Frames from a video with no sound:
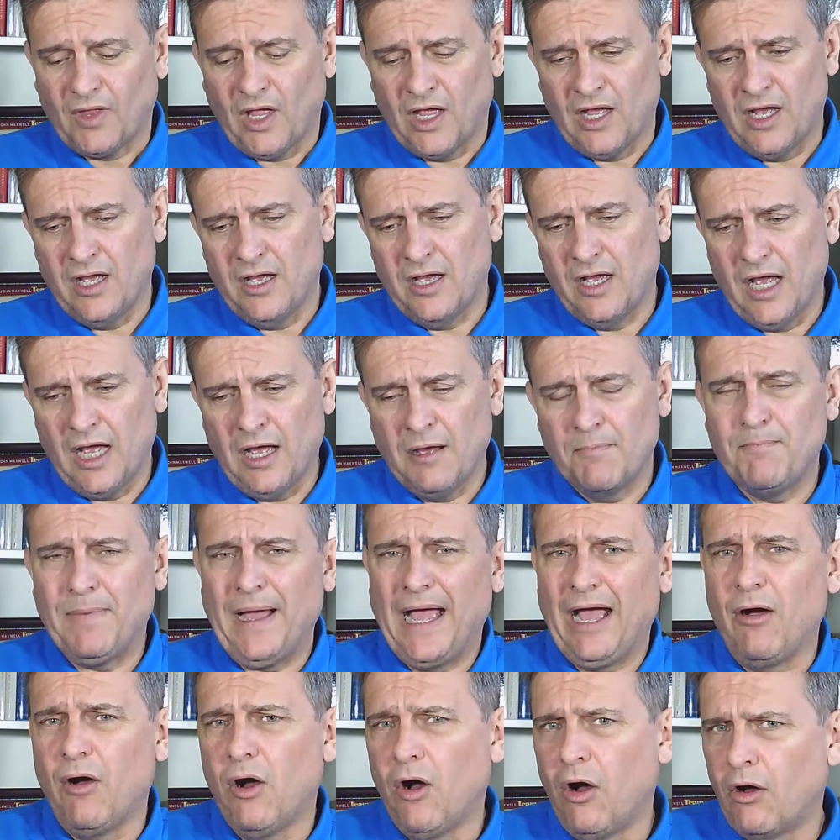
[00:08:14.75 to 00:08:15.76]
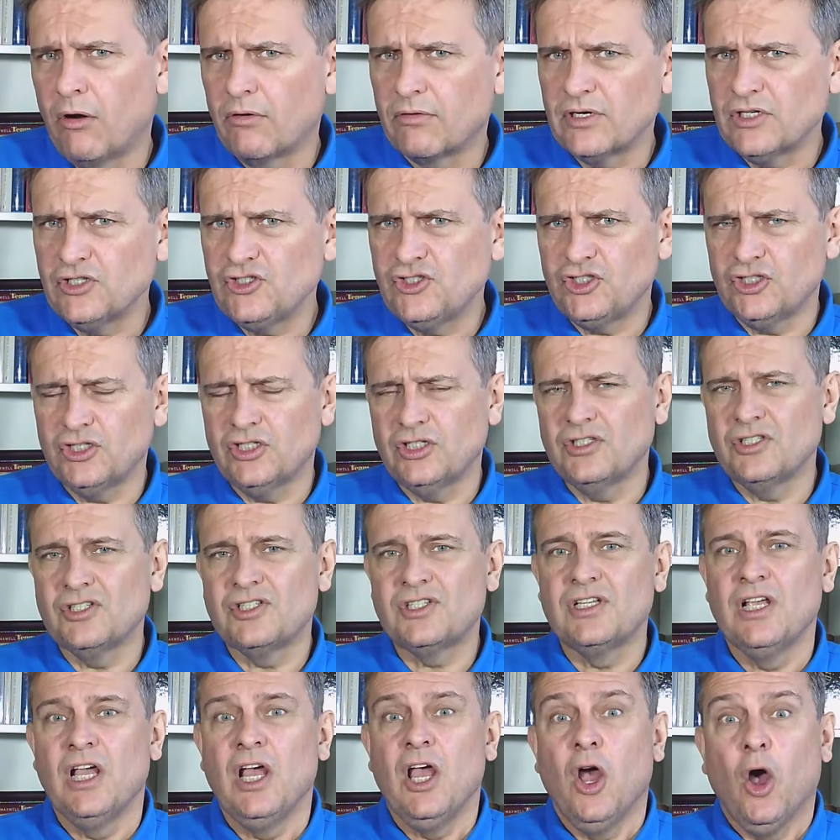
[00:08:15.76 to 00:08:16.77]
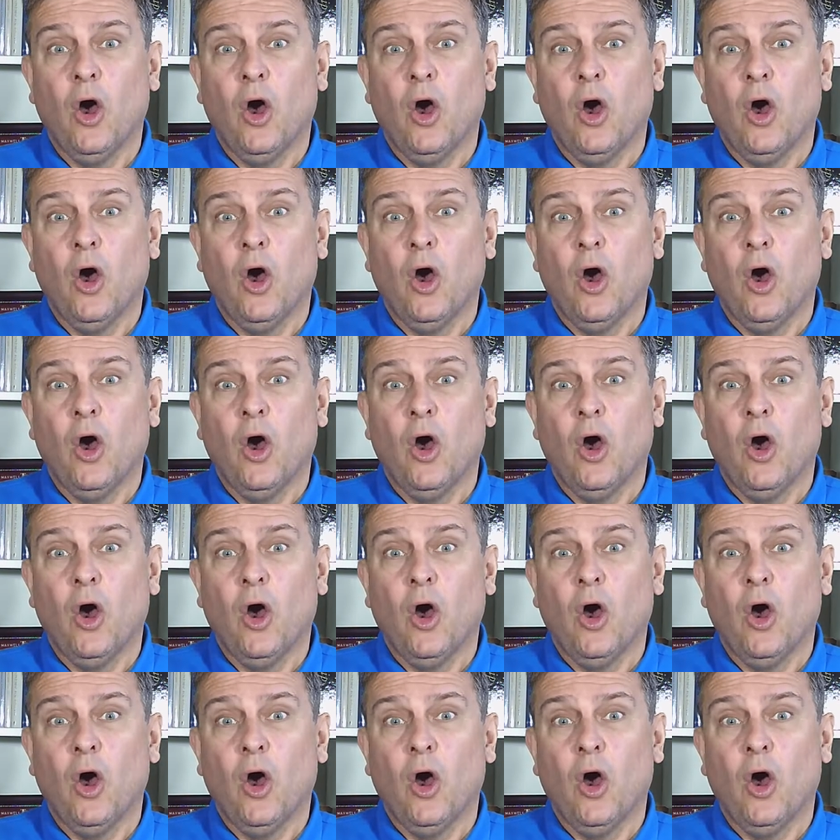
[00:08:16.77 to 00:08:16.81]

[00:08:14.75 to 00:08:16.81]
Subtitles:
about origins,